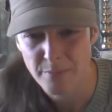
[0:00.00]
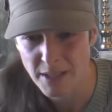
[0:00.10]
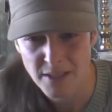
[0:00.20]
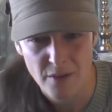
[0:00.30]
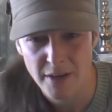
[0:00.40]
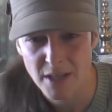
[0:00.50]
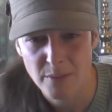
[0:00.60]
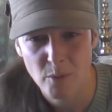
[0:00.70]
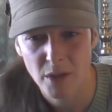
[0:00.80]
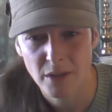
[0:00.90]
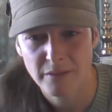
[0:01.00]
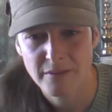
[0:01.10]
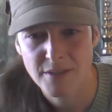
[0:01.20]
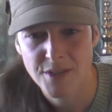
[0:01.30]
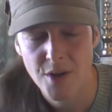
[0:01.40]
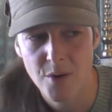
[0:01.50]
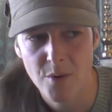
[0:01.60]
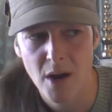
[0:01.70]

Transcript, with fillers: myself anymore. So